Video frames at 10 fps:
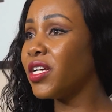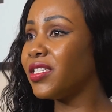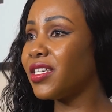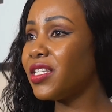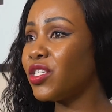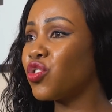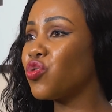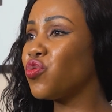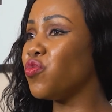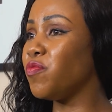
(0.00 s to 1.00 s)

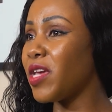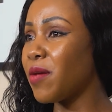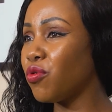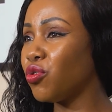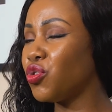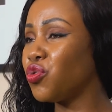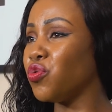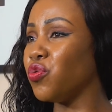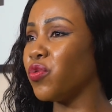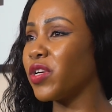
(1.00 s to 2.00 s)
just to be able
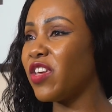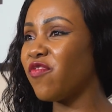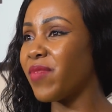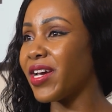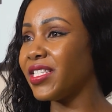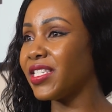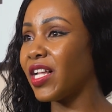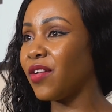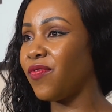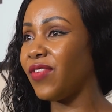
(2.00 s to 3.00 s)
to give
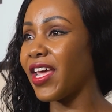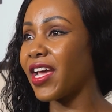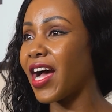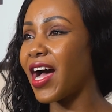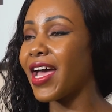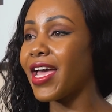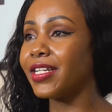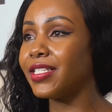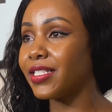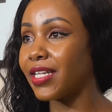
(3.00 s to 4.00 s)
myself like a
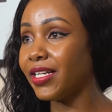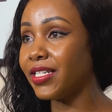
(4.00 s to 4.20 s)
head start,